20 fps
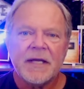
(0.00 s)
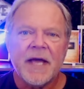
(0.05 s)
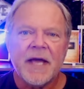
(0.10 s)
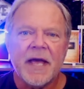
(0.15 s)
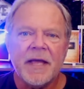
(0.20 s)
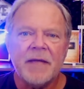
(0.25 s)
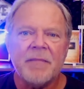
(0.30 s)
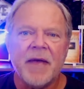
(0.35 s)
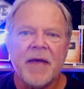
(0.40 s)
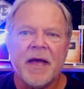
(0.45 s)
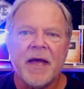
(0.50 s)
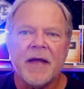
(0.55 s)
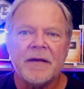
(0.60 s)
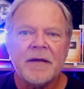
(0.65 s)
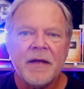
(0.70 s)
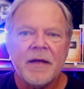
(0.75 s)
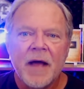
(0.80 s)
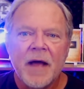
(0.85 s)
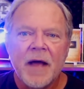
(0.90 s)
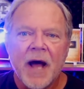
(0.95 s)
Hey, man.
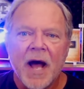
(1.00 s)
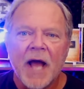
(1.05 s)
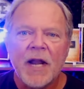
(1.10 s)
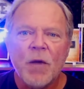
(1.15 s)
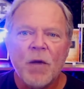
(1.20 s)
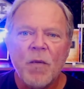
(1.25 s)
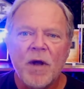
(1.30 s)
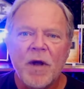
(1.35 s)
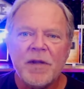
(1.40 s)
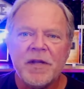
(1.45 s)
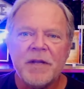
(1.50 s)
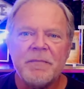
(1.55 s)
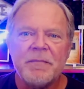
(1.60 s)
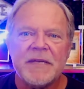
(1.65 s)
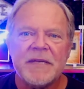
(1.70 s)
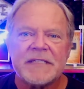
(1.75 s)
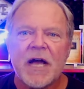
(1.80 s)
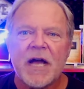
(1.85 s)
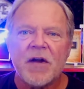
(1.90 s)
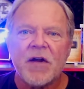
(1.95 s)
I don't want you to
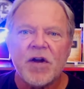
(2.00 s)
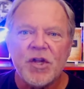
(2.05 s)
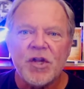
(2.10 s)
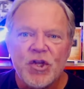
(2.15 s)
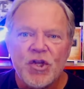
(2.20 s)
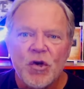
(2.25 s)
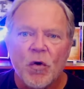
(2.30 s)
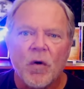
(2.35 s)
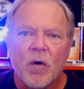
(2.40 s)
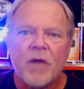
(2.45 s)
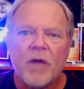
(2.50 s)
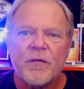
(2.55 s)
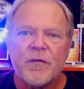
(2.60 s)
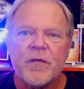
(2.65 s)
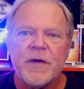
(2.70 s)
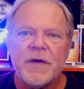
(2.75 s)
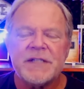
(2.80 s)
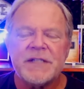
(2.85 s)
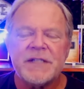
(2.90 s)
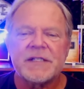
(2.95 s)
miss out on your
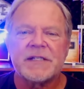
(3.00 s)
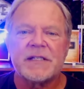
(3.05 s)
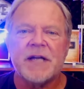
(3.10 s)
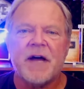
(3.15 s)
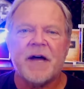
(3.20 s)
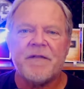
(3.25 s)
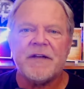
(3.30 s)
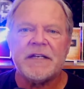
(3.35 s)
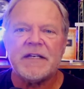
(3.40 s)
free stuff